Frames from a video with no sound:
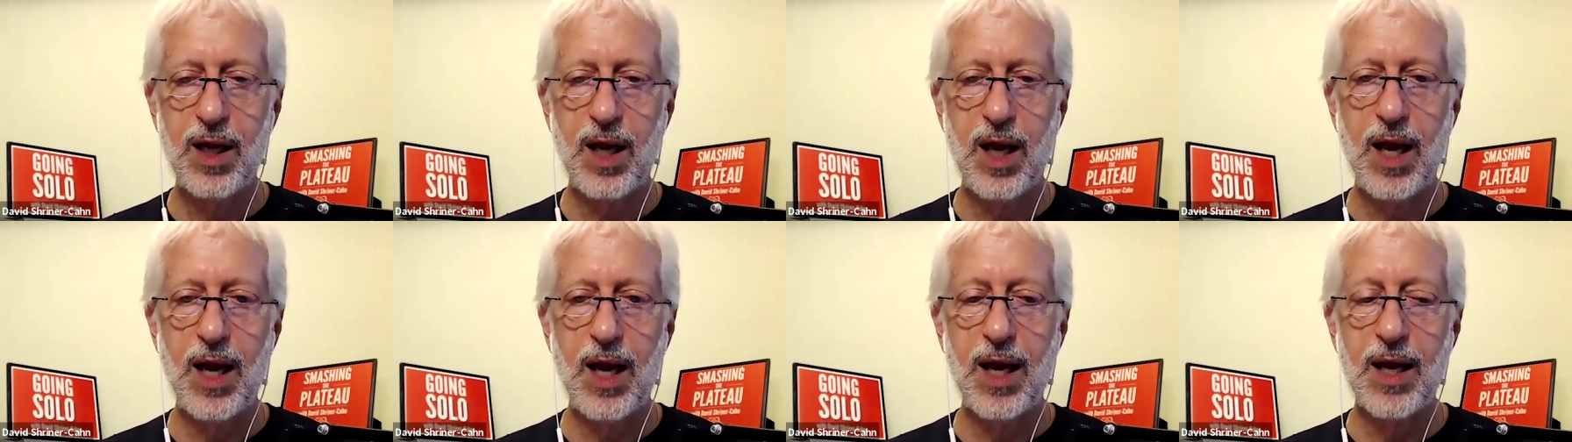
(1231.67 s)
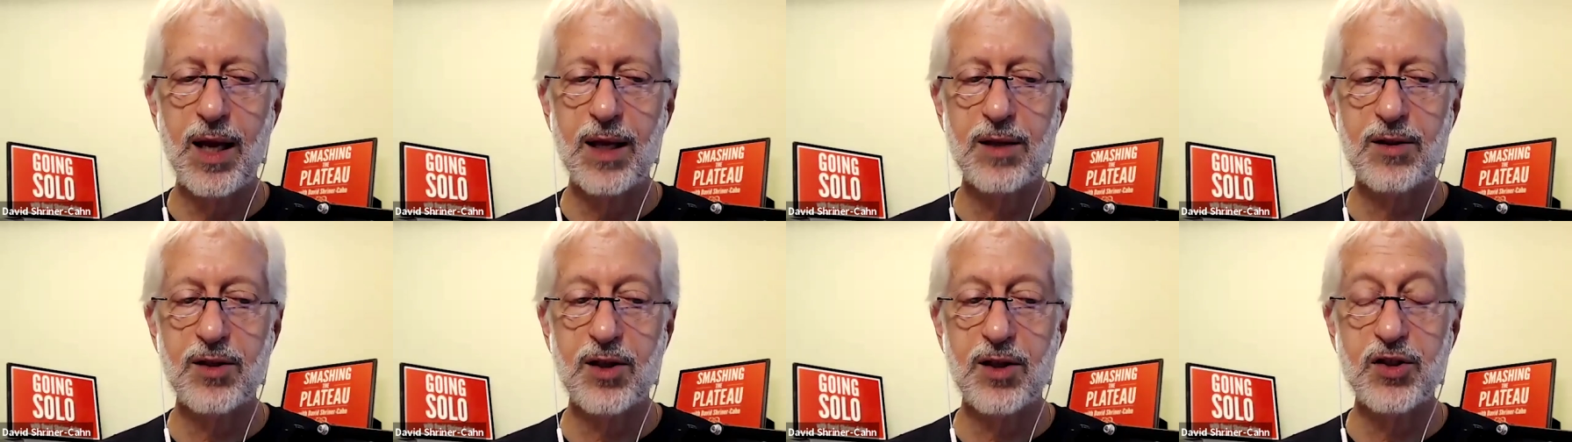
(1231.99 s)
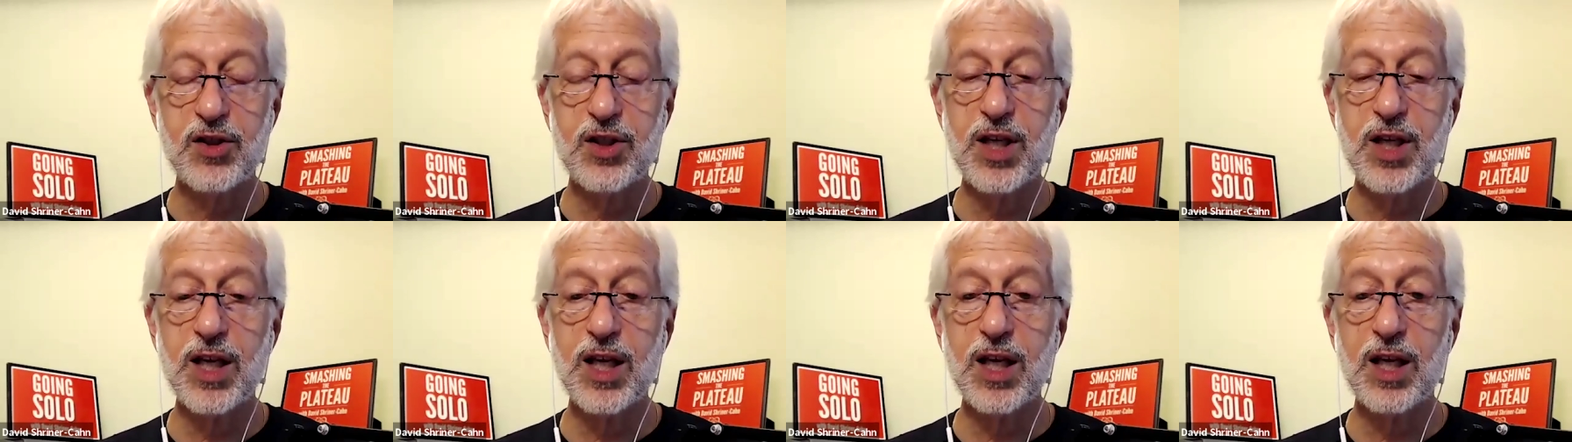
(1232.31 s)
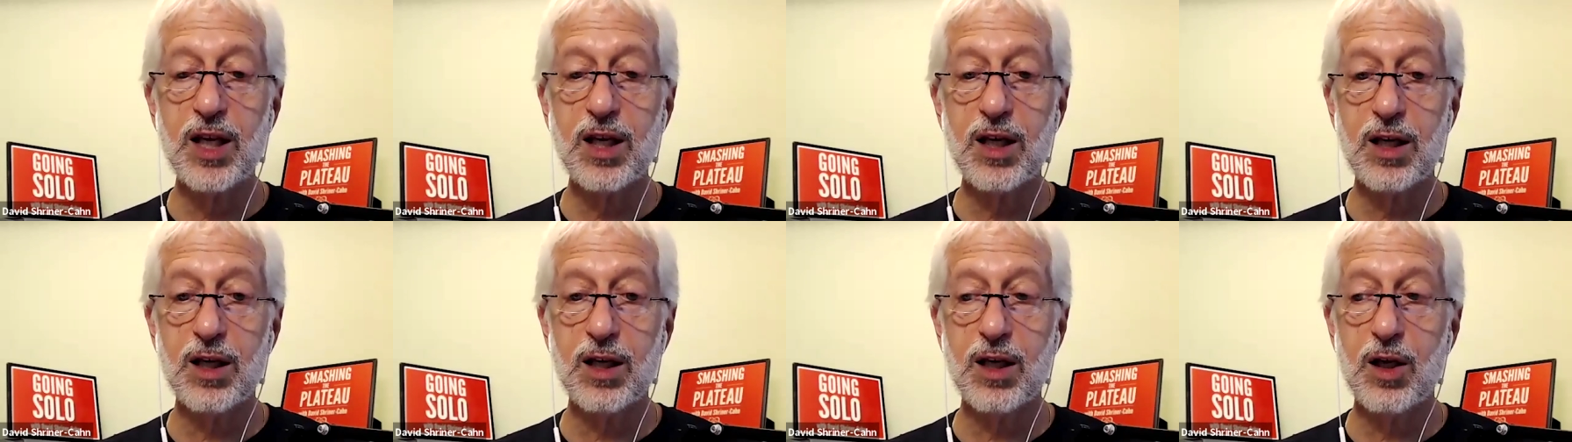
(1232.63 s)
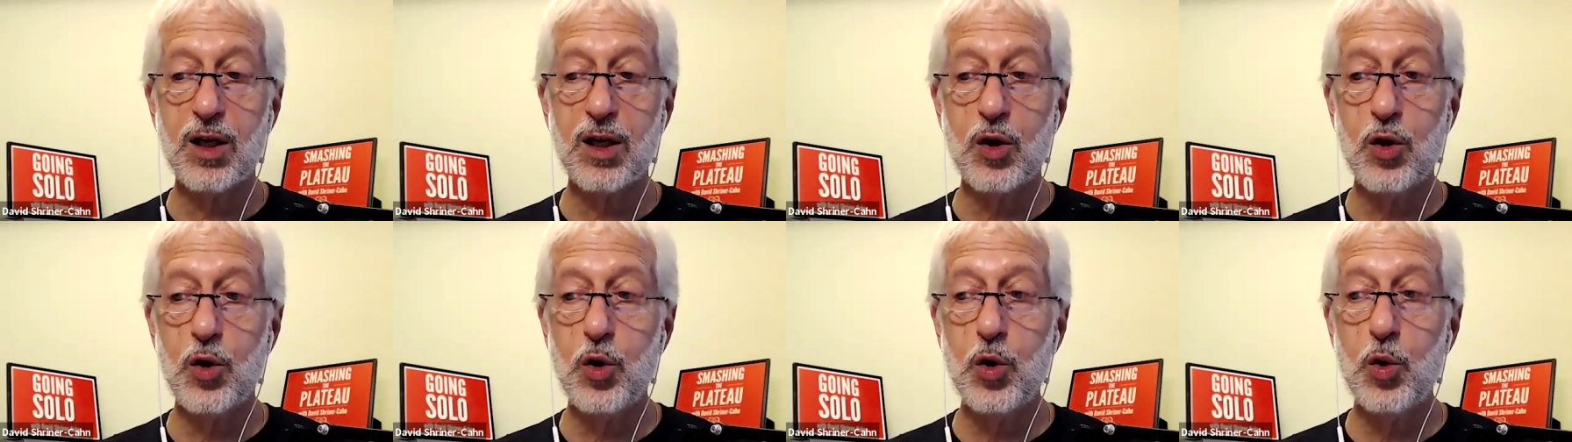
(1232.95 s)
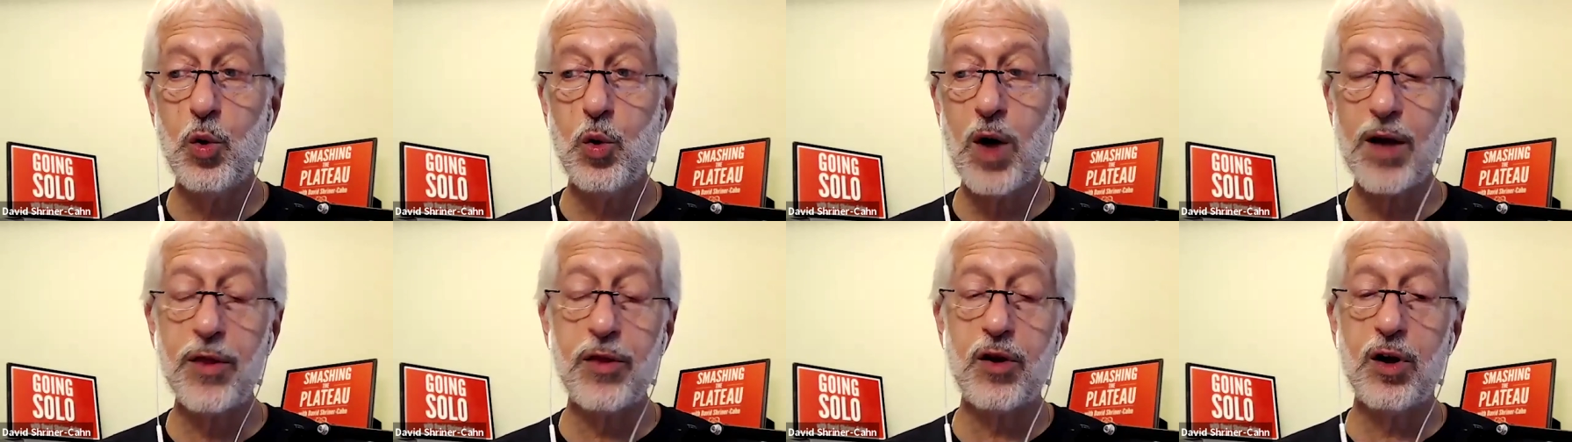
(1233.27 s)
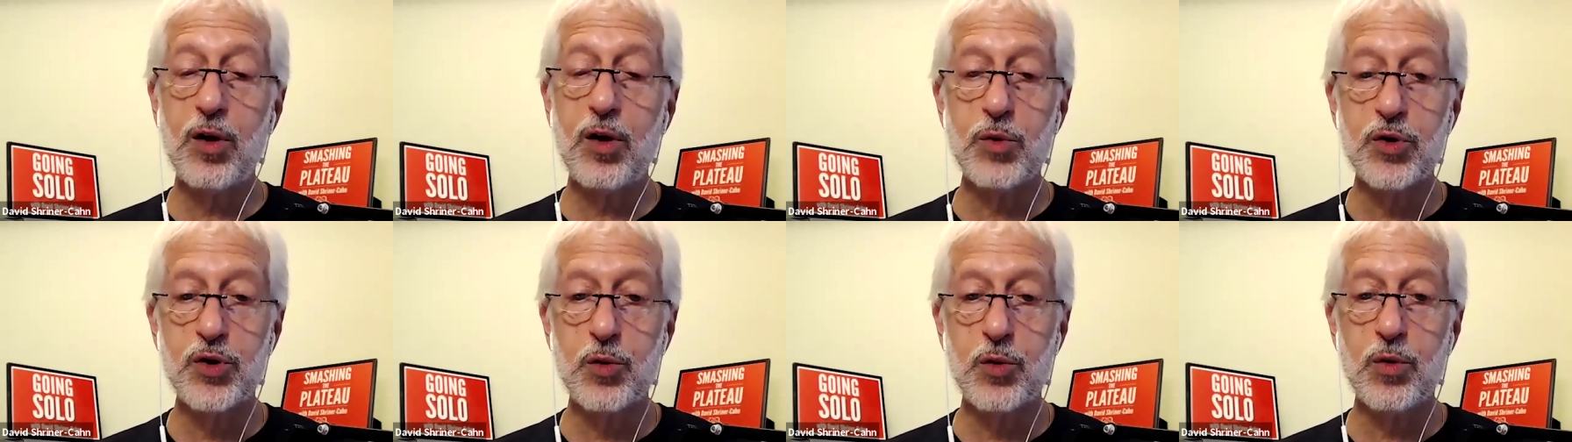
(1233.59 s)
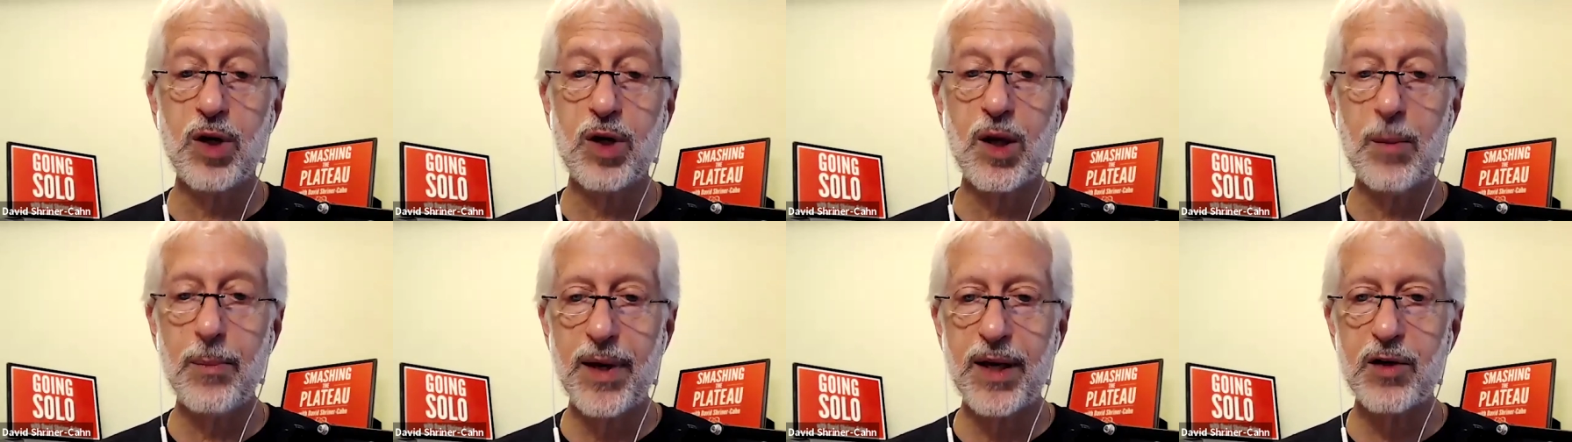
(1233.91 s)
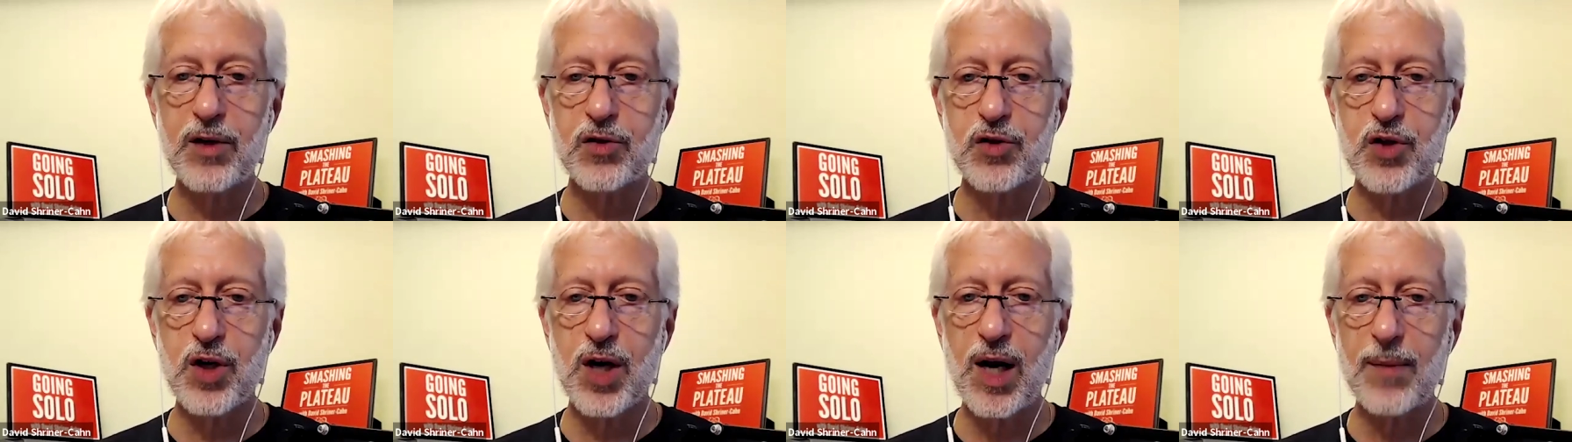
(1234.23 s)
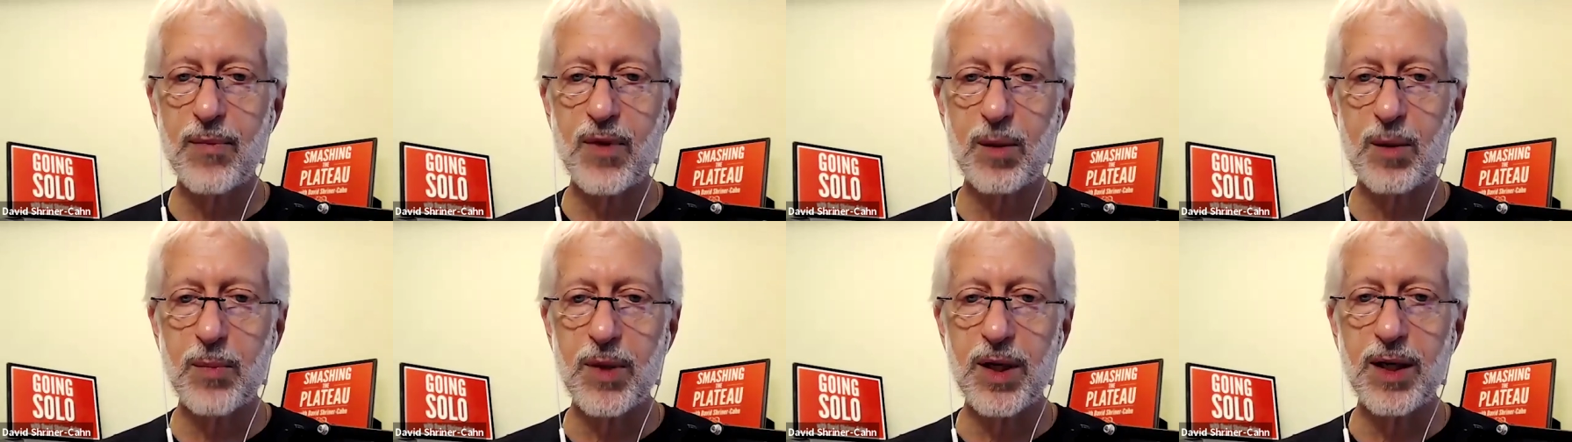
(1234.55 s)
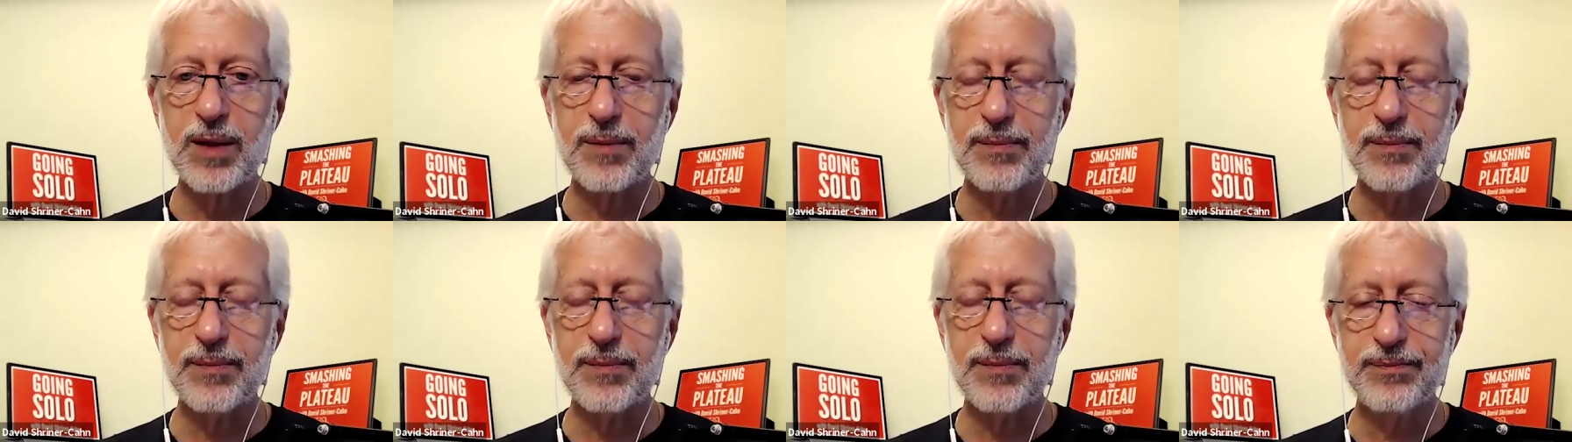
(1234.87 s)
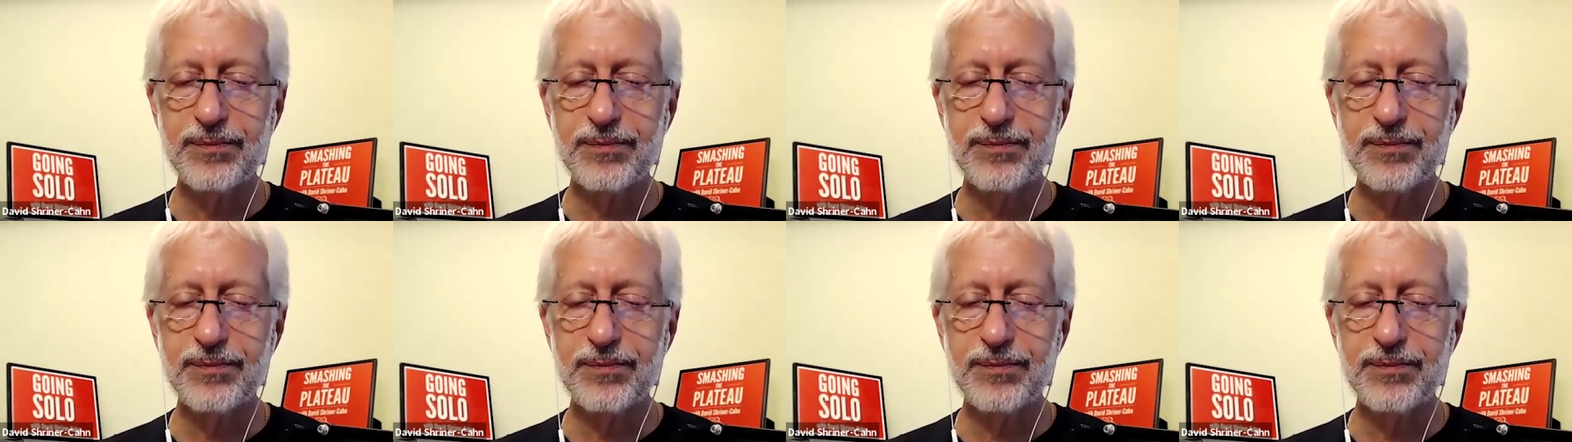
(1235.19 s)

and uh, to see who I thought was doing a better job than me.